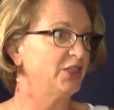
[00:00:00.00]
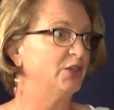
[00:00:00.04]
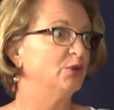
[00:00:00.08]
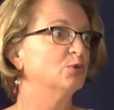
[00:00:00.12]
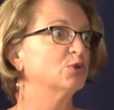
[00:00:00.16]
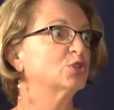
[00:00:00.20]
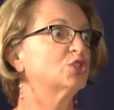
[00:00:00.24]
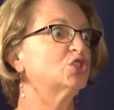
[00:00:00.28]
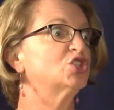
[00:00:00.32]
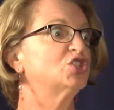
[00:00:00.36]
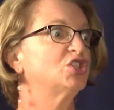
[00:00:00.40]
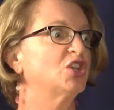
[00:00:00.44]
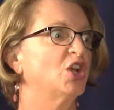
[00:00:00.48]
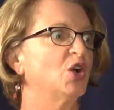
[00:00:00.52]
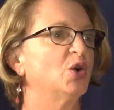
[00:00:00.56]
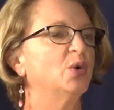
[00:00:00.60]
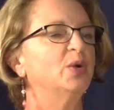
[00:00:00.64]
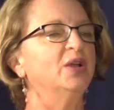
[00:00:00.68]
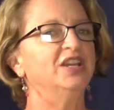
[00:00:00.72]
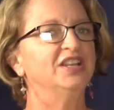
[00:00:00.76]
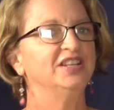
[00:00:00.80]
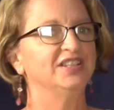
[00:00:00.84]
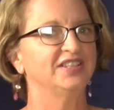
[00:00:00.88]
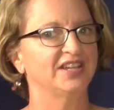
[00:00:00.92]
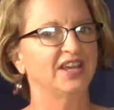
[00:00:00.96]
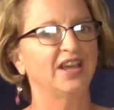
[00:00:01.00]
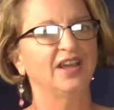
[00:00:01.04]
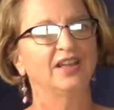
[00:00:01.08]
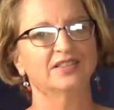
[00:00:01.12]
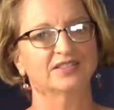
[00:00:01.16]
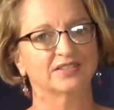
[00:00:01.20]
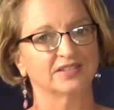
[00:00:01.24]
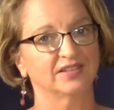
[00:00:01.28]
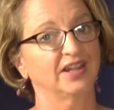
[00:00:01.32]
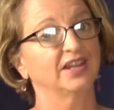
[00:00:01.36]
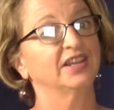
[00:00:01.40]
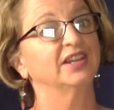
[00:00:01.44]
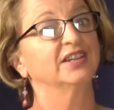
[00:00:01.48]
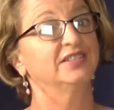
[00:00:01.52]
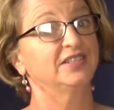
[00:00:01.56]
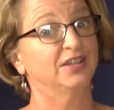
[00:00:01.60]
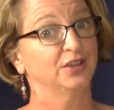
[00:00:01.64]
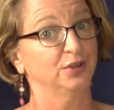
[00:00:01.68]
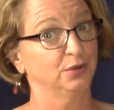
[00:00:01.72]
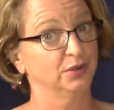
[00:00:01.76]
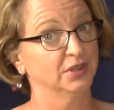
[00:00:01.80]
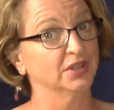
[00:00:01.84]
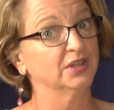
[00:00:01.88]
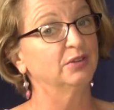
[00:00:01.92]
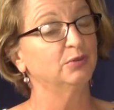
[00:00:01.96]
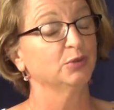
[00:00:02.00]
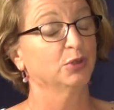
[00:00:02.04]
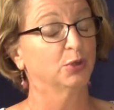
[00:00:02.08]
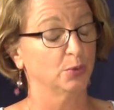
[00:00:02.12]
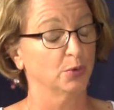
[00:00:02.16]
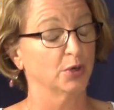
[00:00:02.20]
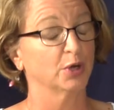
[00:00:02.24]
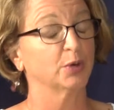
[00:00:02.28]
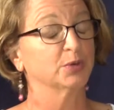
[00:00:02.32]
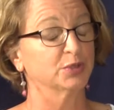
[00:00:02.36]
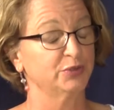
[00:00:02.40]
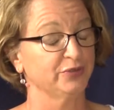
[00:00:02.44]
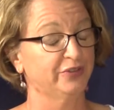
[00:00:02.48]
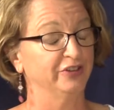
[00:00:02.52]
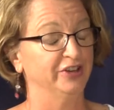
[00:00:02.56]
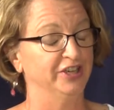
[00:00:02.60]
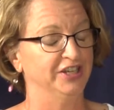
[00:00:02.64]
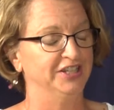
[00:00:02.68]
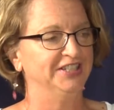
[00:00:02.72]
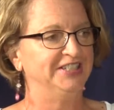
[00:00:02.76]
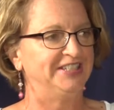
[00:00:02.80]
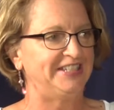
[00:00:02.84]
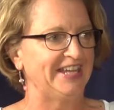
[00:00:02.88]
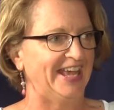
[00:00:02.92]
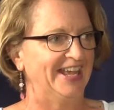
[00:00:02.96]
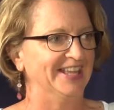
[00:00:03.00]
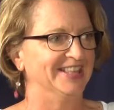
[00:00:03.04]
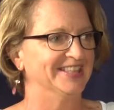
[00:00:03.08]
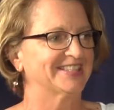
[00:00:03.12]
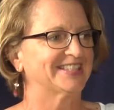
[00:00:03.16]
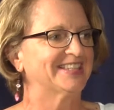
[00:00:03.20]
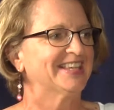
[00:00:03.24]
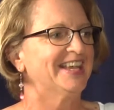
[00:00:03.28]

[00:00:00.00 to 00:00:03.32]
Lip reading: It was so intense, and I can tell you that the work was very intense.